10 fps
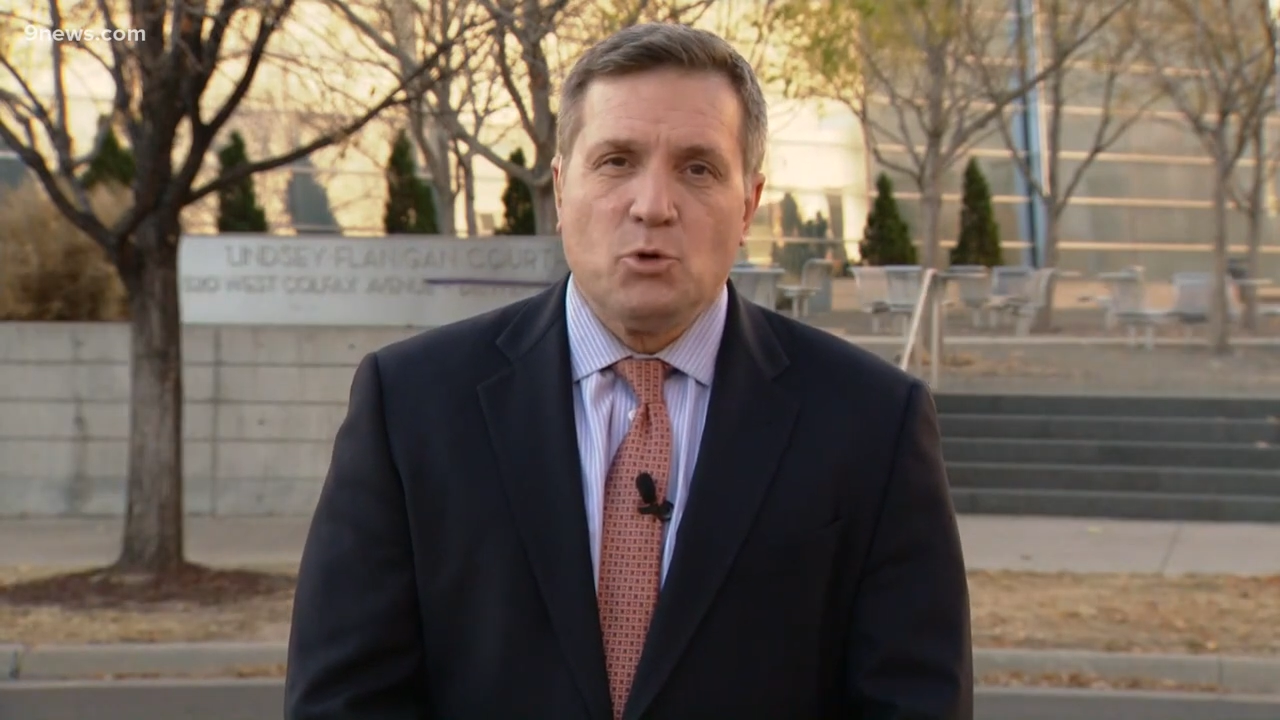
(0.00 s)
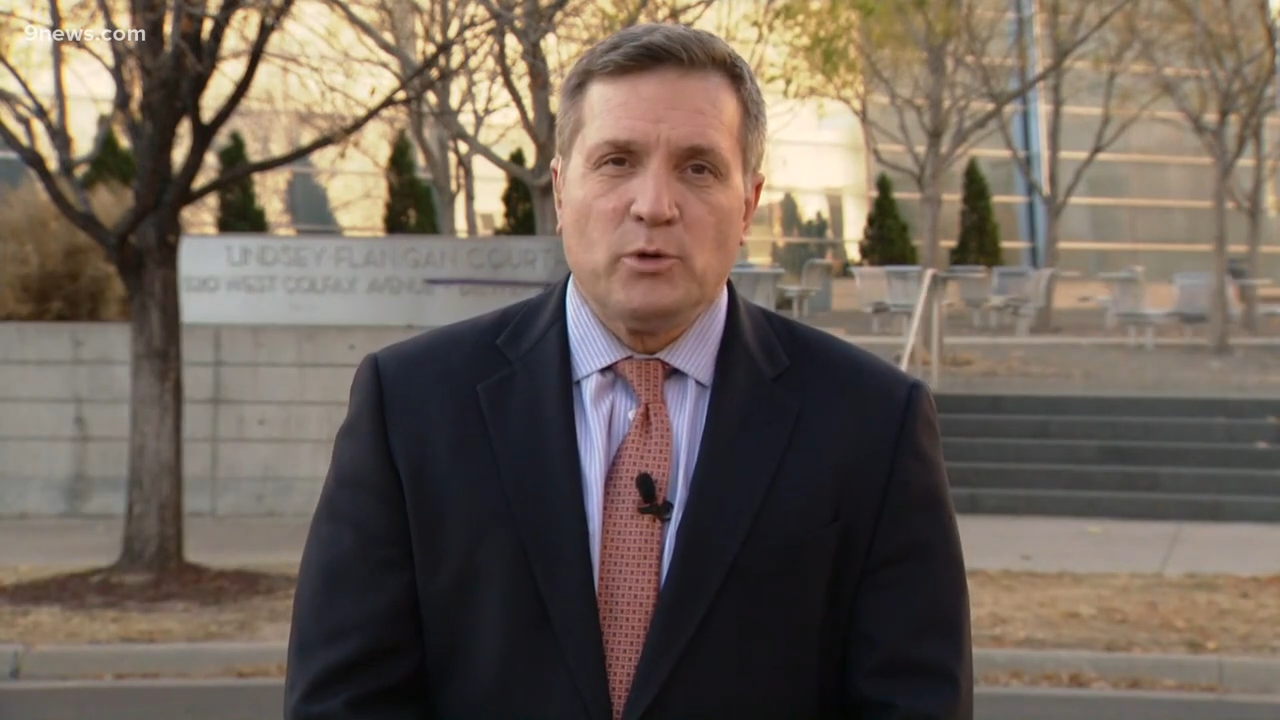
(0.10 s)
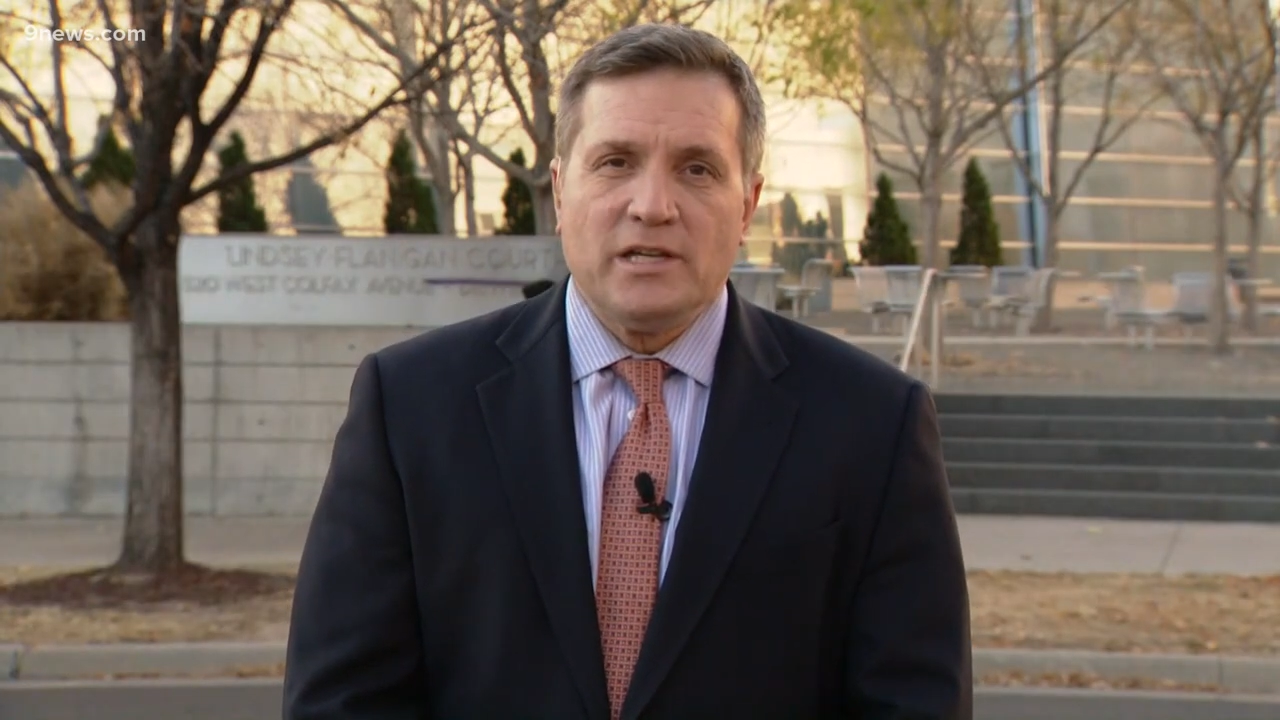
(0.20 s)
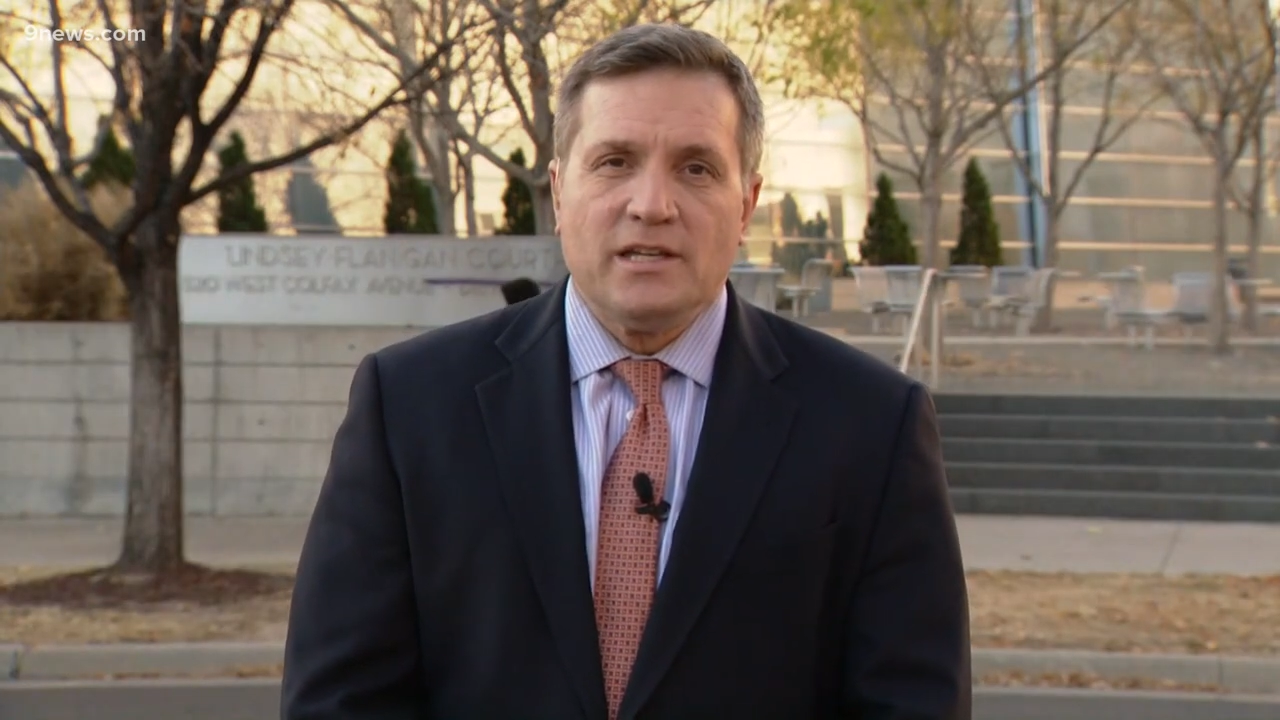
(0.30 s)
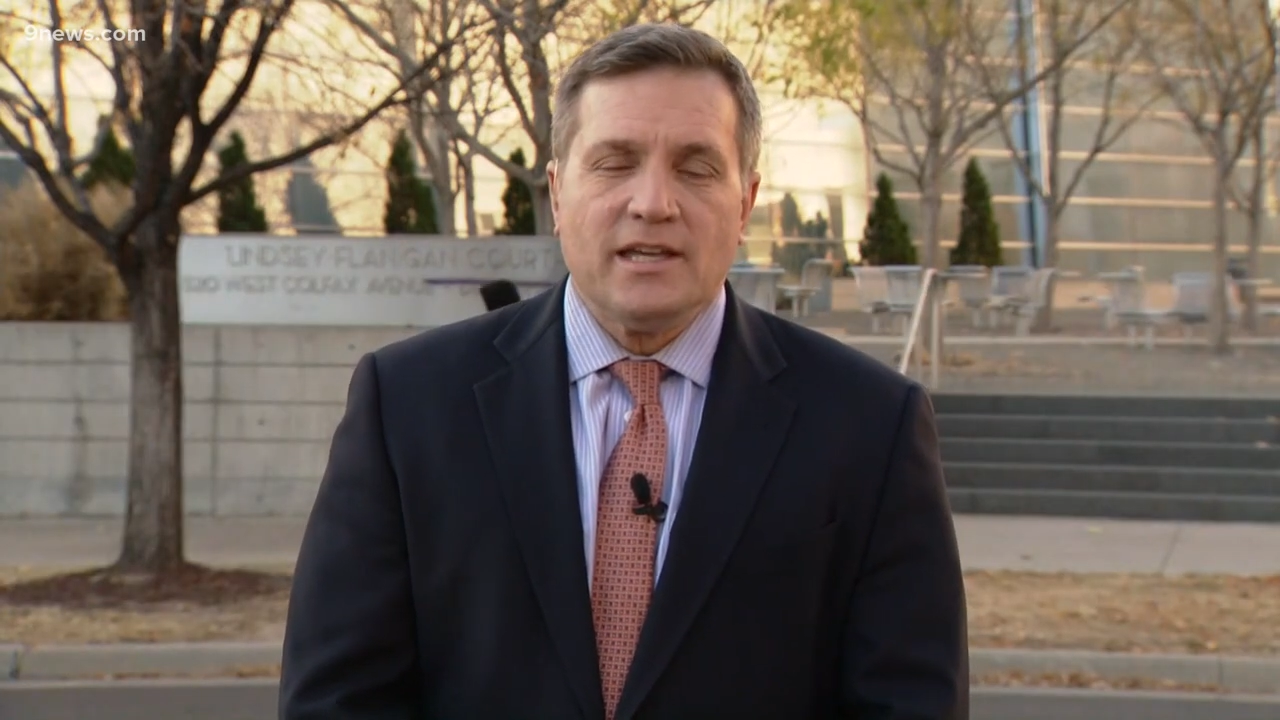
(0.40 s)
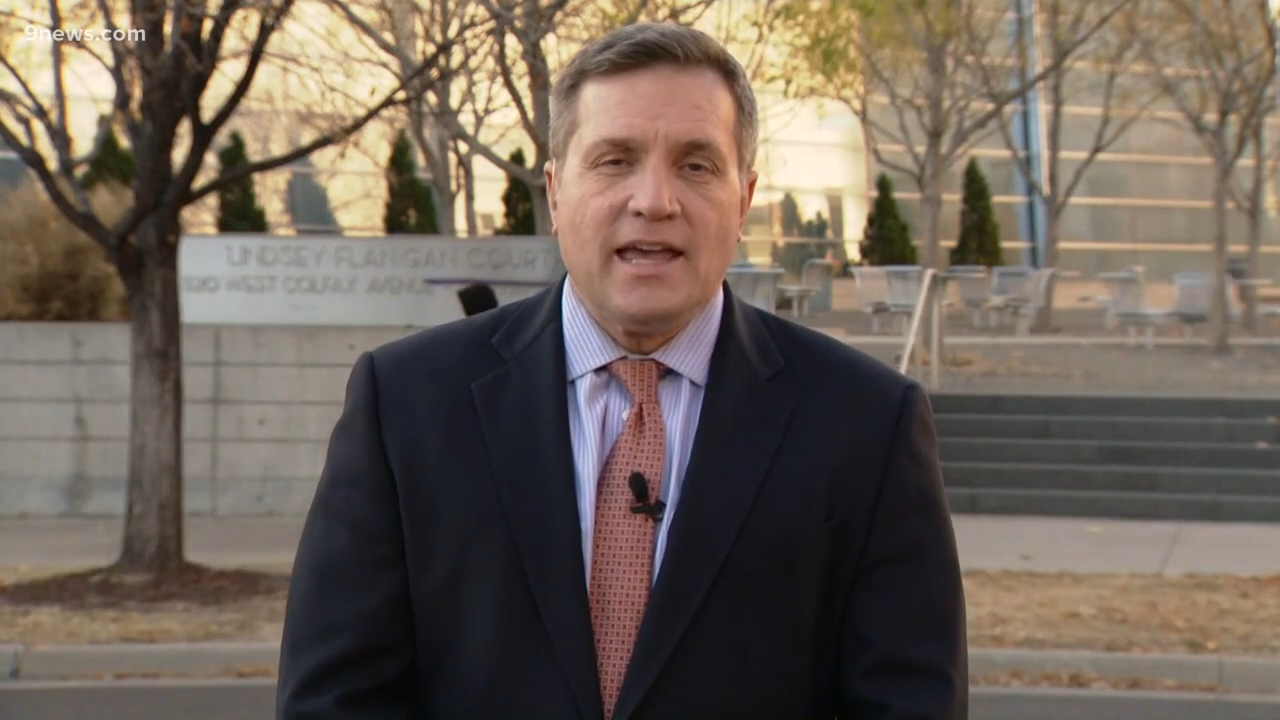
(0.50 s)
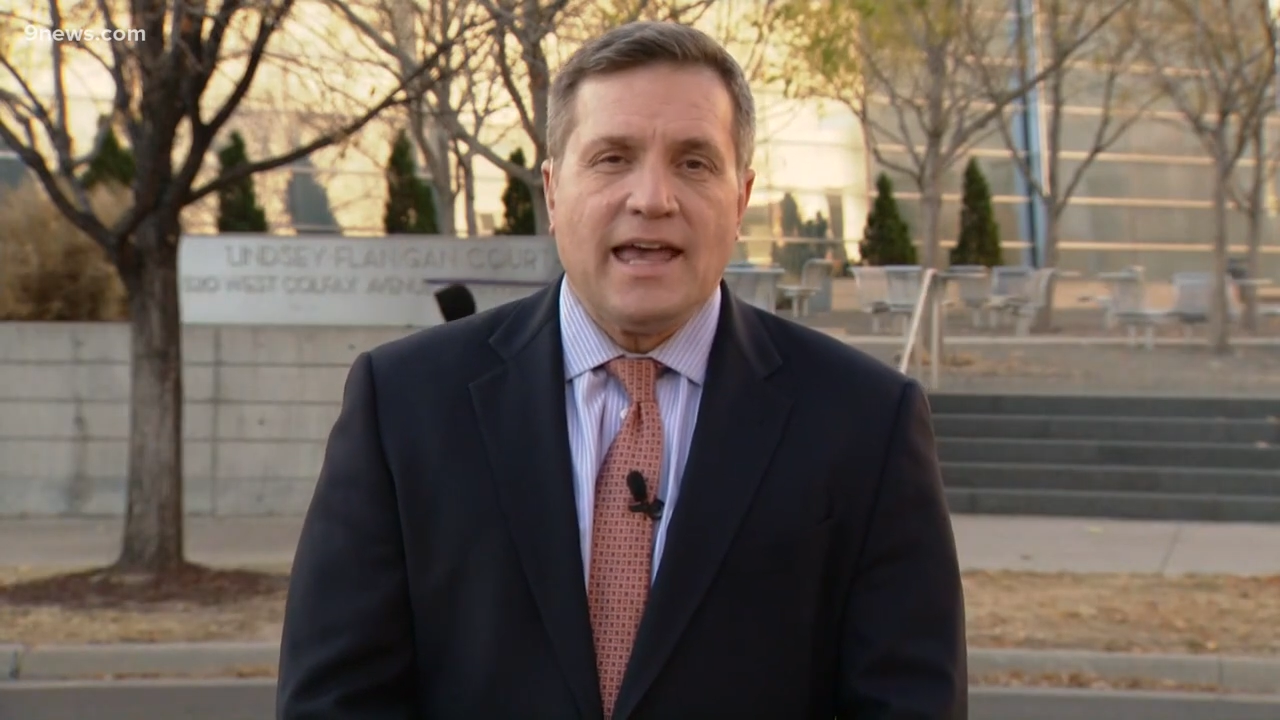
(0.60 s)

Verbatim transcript: Bui